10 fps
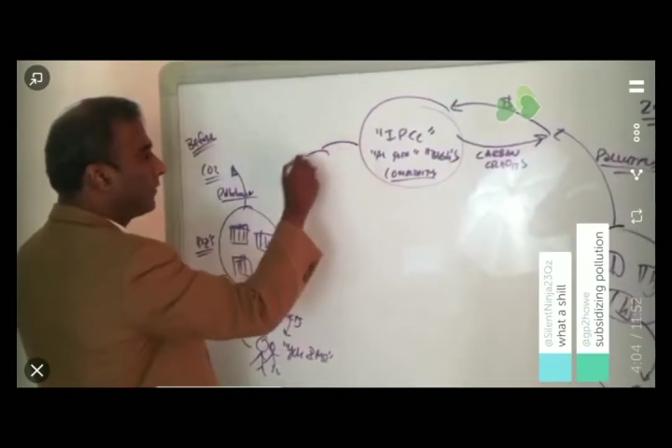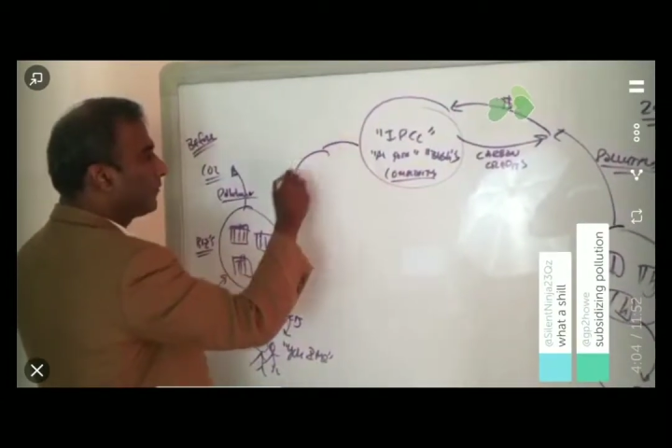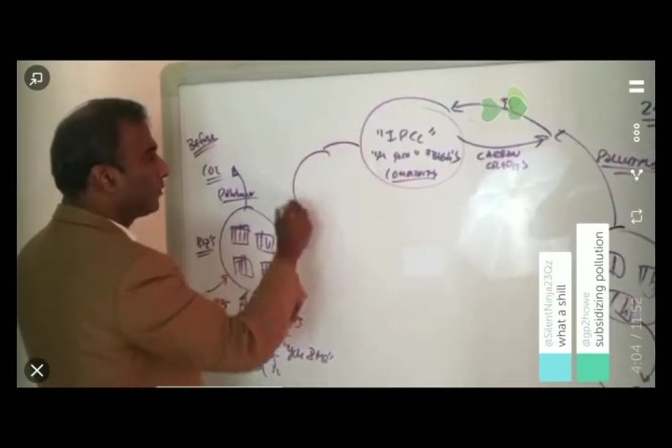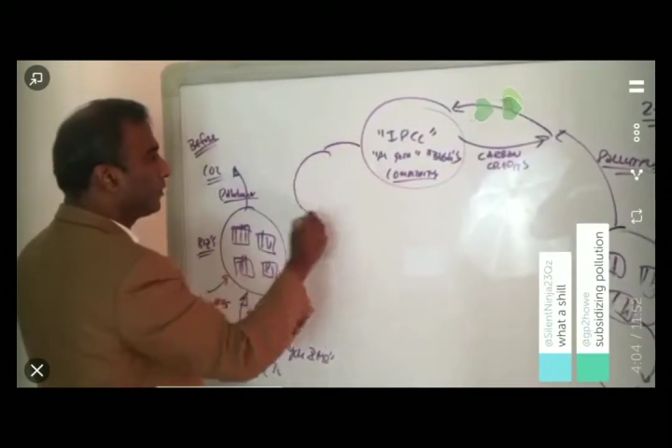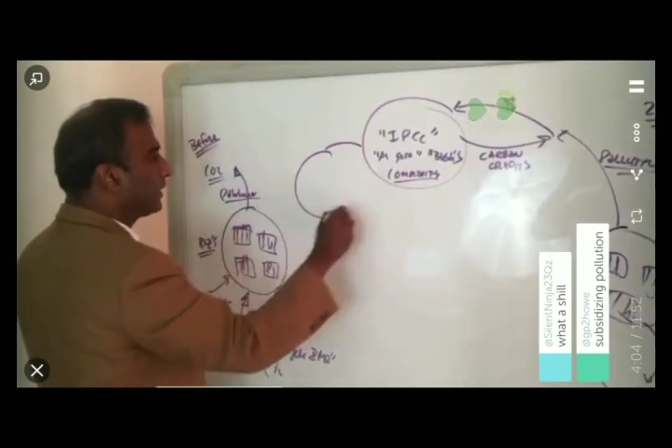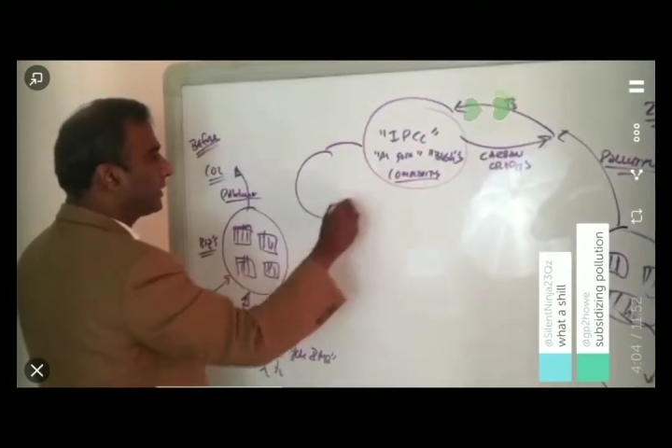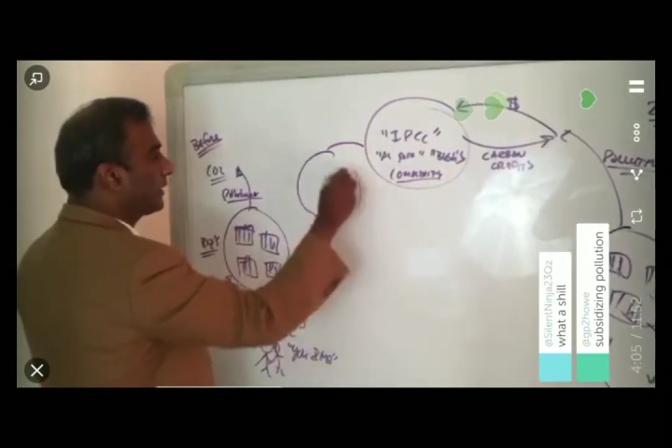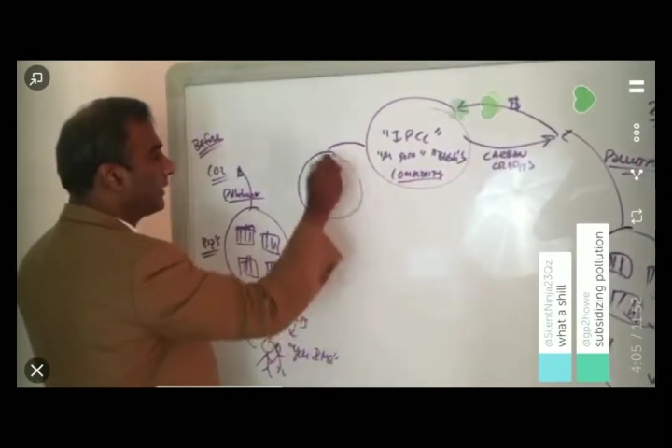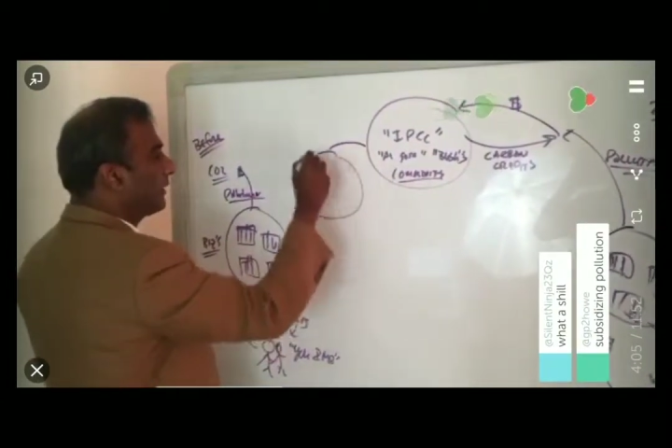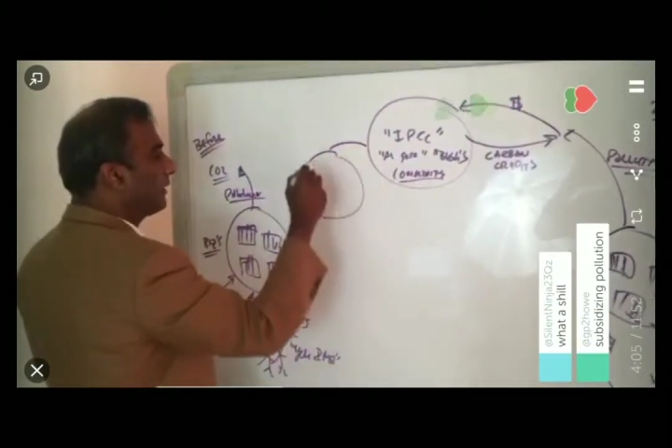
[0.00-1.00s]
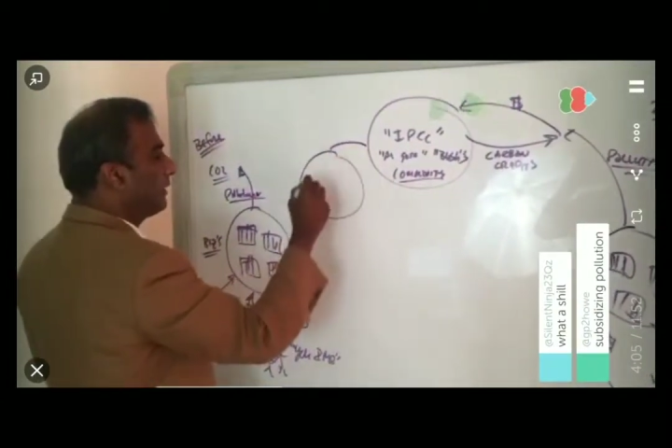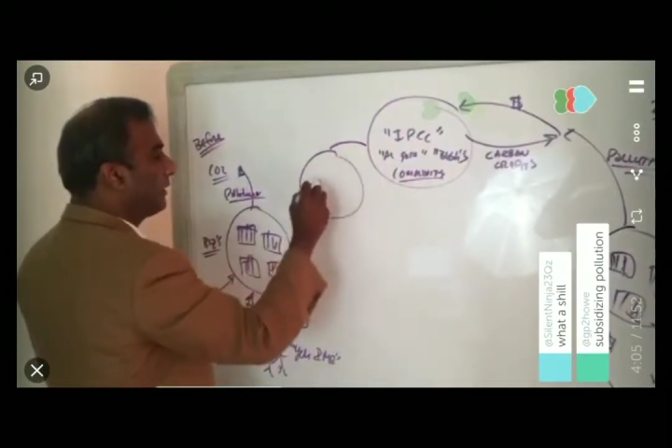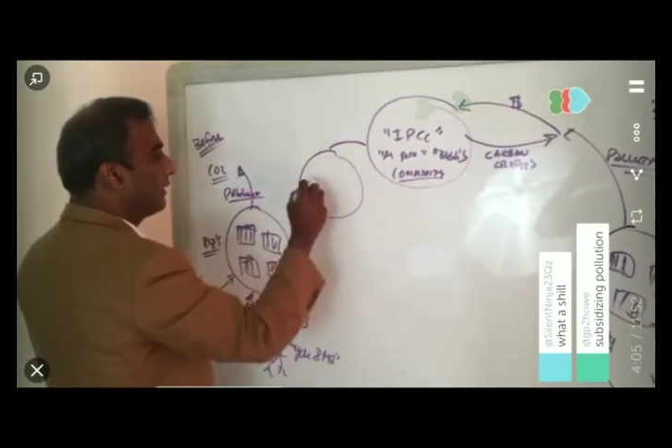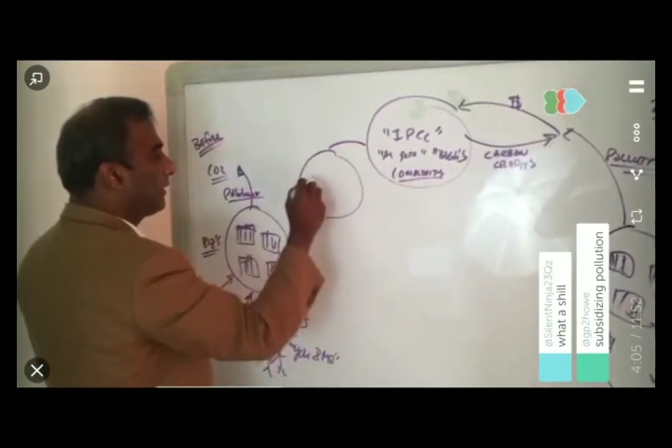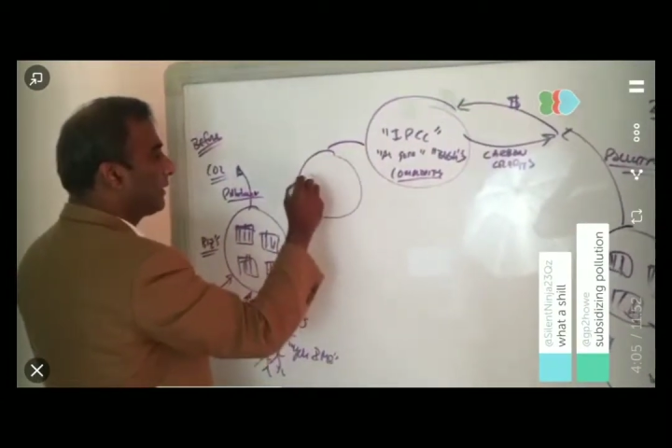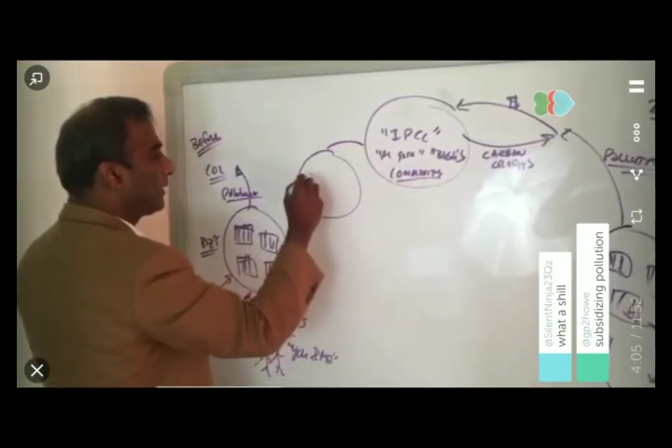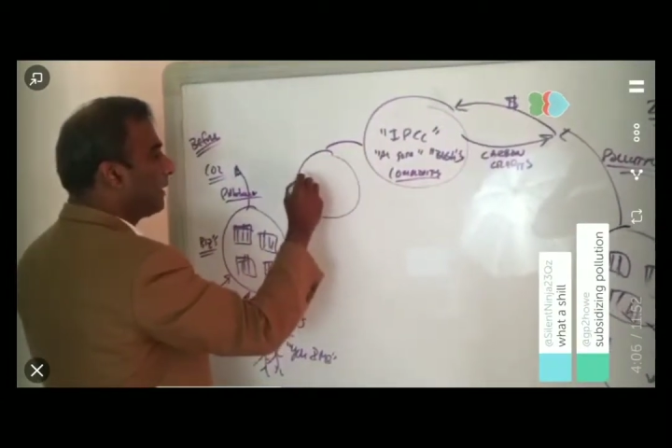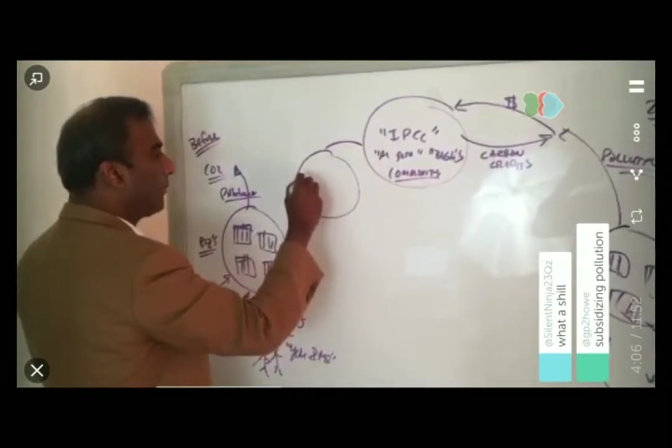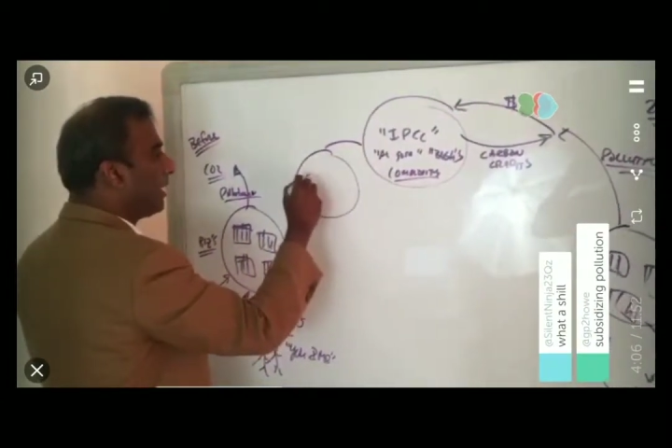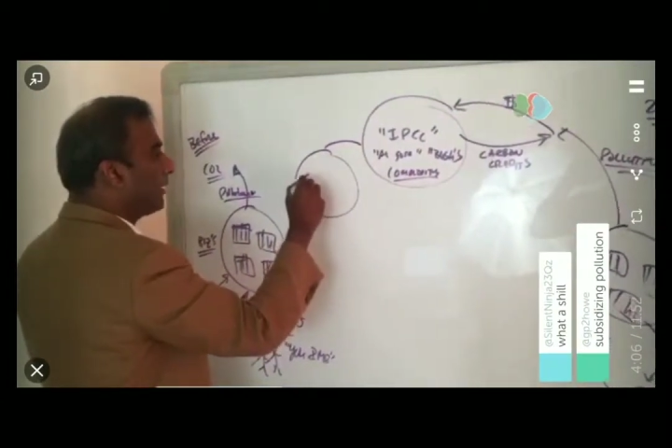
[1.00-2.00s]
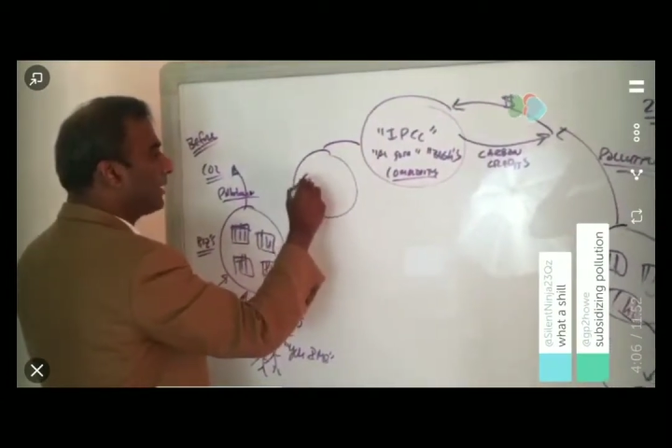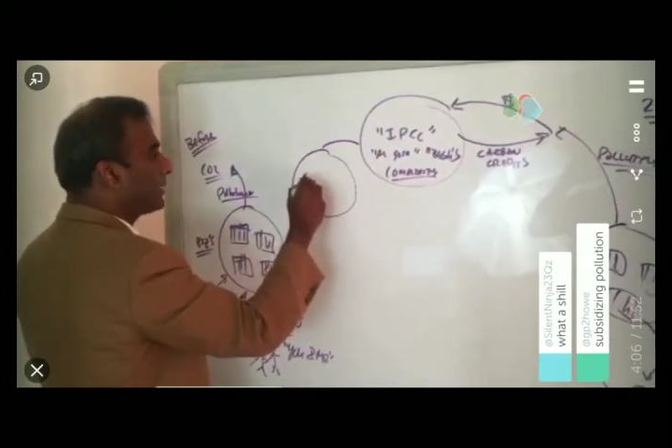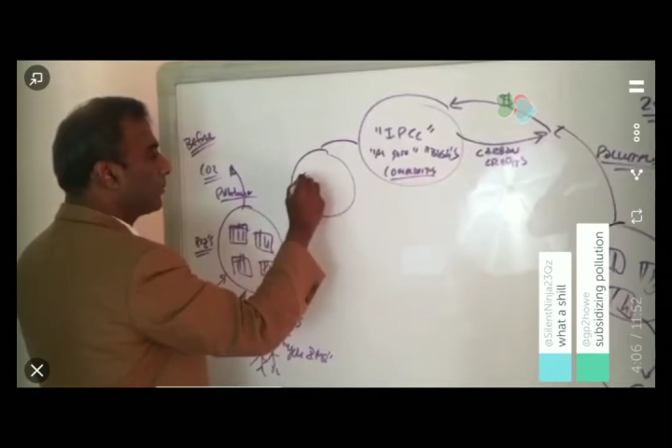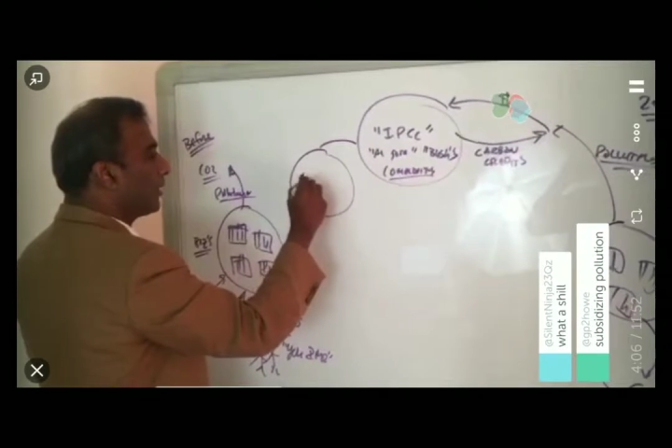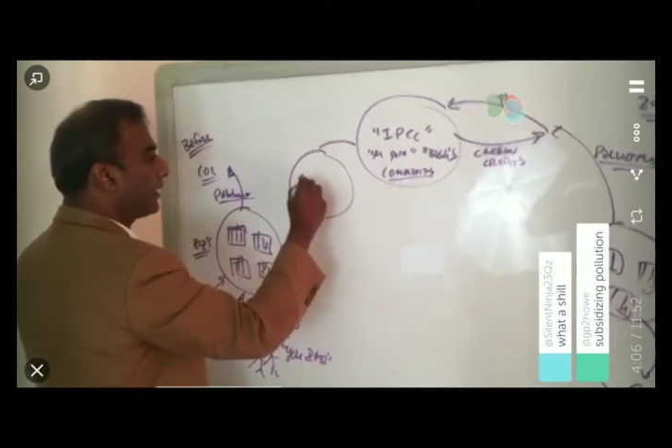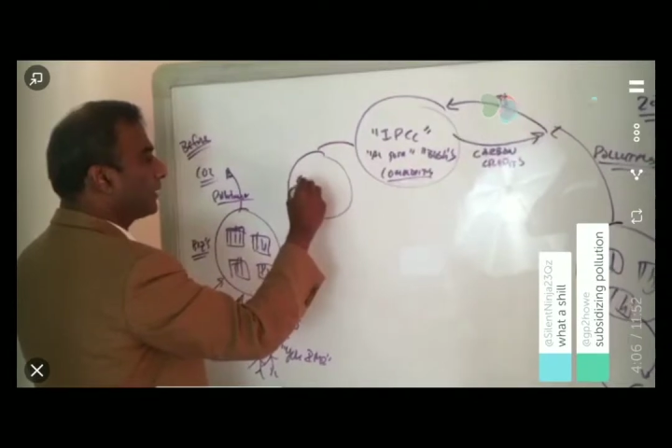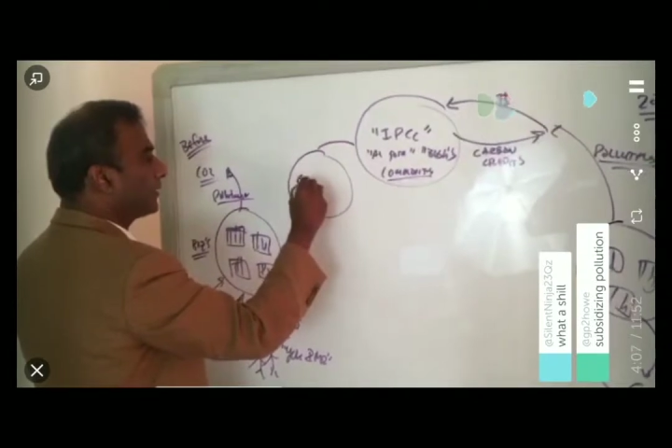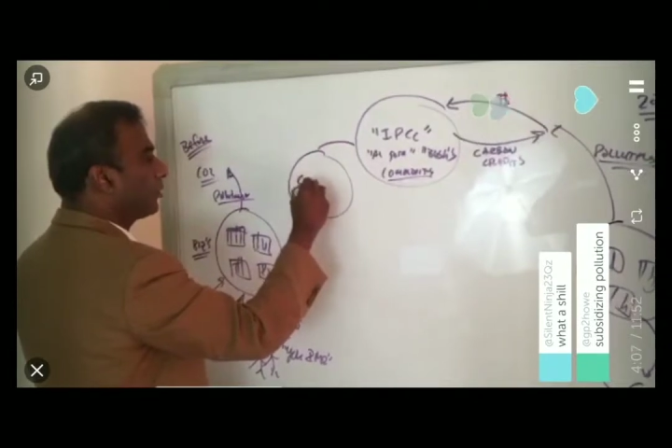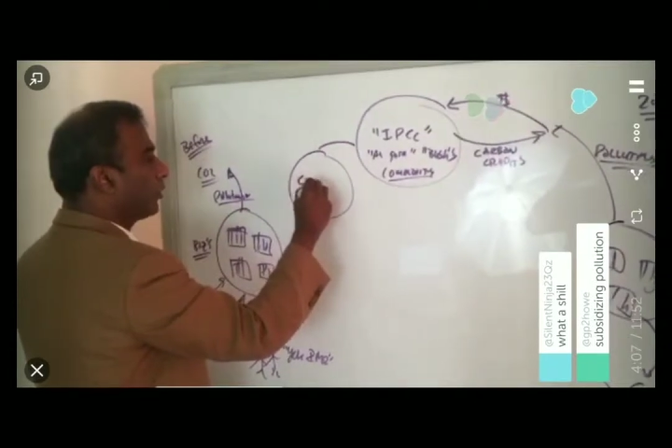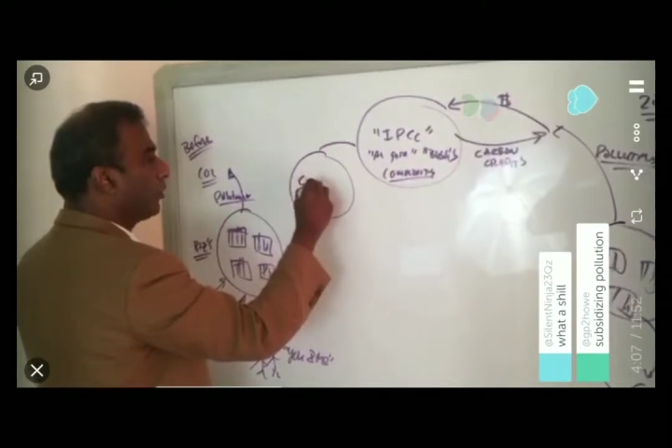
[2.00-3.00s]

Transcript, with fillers: if you look at the commodities market, the